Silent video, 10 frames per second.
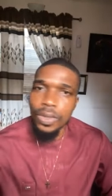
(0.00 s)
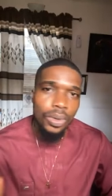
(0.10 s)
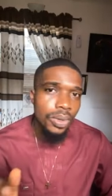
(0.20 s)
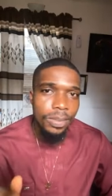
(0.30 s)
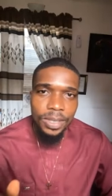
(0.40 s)

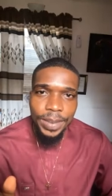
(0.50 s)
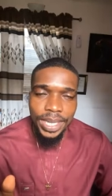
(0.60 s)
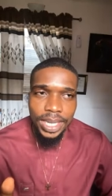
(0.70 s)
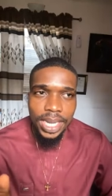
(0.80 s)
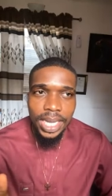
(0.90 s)
You're going to be
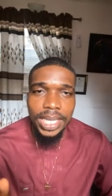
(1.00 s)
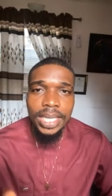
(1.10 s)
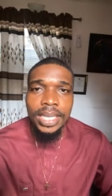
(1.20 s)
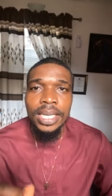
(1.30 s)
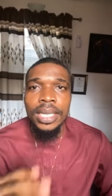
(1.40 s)
spending
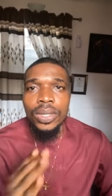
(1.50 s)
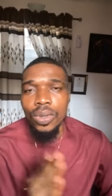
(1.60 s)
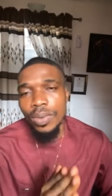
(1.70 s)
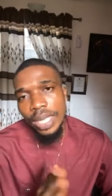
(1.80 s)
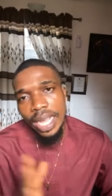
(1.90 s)
that.
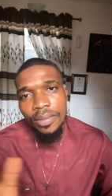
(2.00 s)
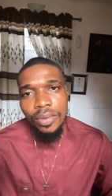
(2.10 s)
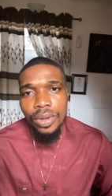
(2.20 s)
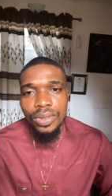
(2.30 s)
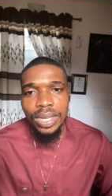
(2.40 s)
So we have
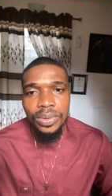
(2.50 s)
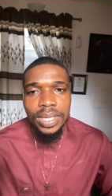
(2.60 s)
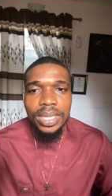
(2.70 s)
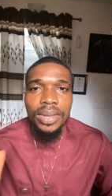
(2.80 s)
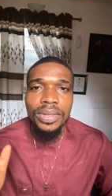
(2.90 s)

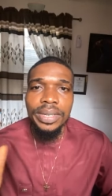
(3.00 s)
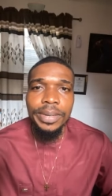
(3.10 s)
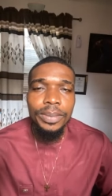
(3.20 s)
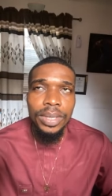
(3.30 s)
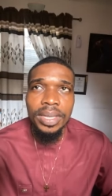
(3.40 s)
120,000
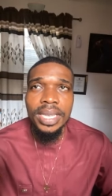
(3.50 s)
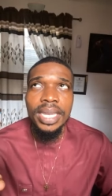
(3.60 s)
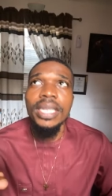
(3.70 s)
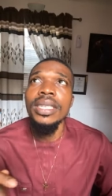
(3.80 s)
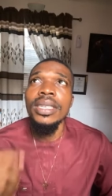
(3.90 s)
naira put
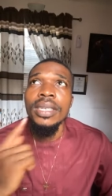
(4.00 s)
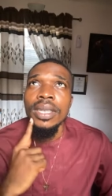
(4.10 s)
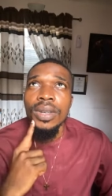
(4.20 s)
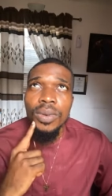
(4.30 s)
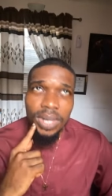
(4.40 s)
aside.
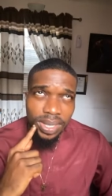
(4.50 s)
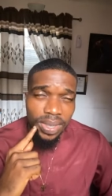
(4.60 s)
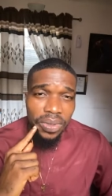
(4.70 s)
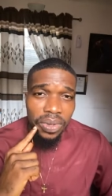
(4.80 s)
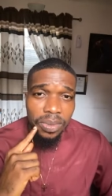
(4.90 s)
What else
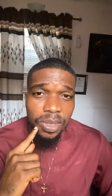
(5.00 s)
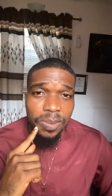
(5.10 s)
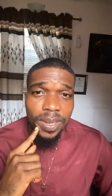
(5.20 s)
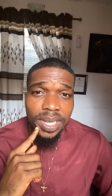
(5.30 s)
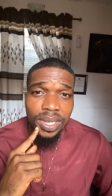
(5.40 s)
are you going to be
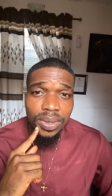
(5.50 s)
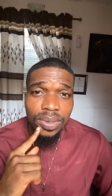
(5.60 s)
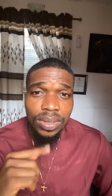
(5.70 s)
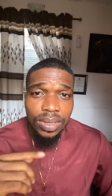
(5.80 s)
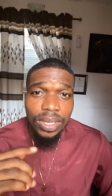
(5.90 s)
spending
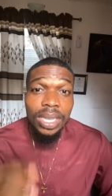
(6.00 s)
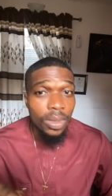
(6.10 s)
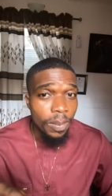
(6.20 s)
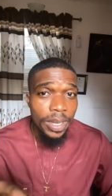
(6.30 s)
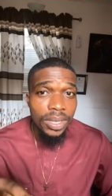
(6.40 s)
on? Now
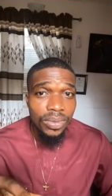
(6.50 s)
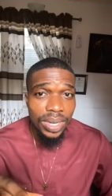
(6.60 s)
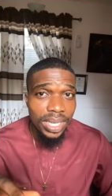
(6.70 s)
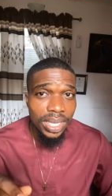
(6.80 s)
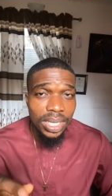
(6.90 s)
your pen is
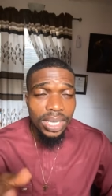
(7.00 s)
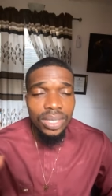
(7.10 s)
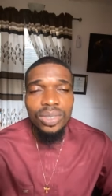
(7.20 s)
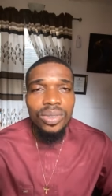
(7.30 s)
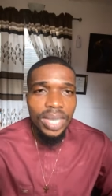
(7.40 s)
ready.
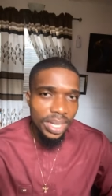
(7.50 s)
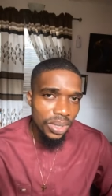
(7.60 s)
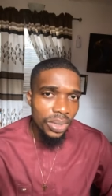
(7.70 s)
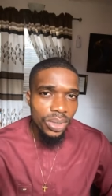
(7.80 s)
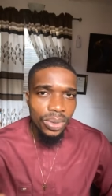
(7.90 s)
You
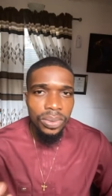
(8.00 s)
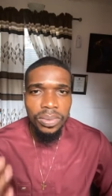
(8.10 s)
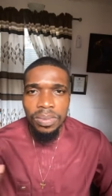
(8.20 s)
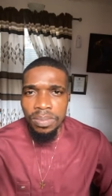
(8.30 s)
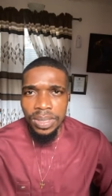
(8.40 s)
get your
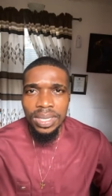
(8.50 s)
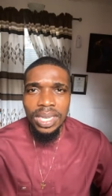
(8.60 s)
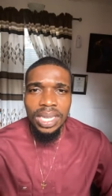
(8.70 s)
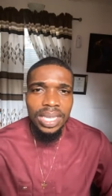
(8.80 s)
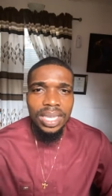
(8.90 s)
soil.
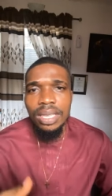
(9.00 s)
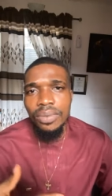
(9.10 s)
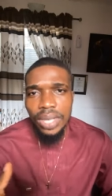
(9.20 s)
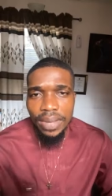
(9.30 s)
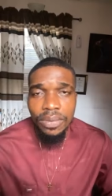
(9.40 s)
Basically,
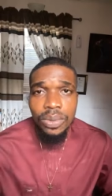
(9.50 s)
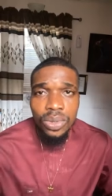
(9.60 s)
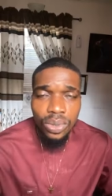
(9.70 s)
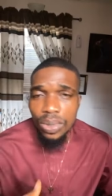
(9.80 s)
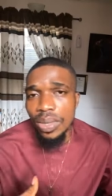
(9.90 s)
if you have
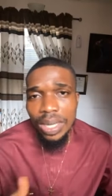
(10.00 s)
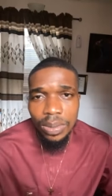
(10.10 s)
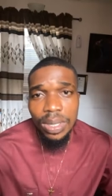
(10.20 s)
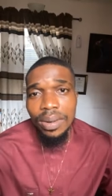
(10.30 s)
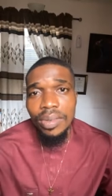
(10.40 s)
good soil, you
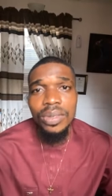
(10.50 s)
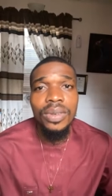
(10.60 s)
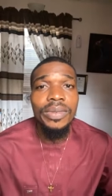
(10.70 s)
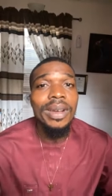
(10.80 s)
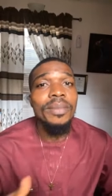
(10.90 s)
can look around
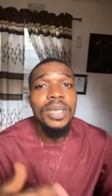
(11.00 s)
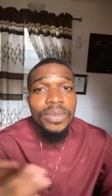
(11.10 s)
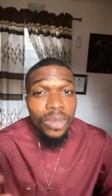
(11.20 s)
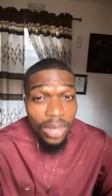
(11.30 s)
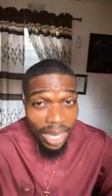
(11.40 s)
your farm.
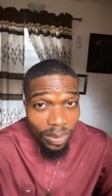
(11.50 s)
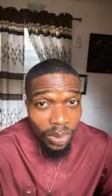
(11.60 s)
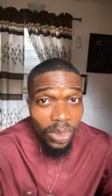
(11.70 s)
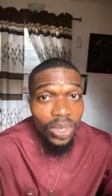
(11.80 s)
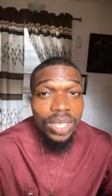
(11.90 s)
If you don't
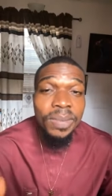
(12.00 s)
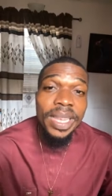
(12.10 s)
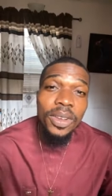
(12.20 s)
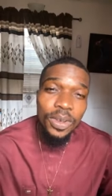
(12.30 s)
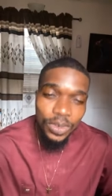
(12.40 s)
have good soil, it
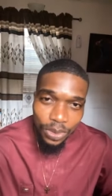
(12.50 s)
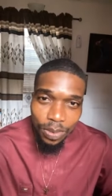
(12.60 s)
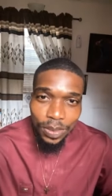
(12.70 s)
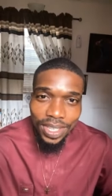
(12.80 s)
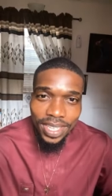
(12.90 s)
might cost
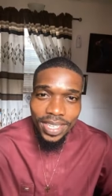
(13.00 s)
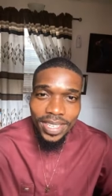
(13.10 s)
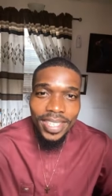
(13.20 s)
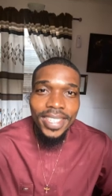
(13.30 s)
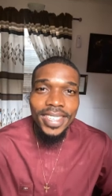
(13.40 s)
you money.
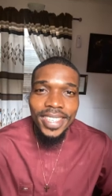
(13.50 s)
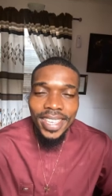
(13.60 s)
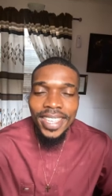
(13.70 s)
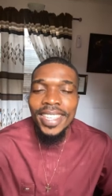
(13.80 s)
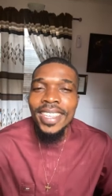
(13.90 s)

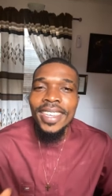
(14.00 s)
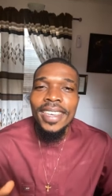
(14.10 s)
Okay.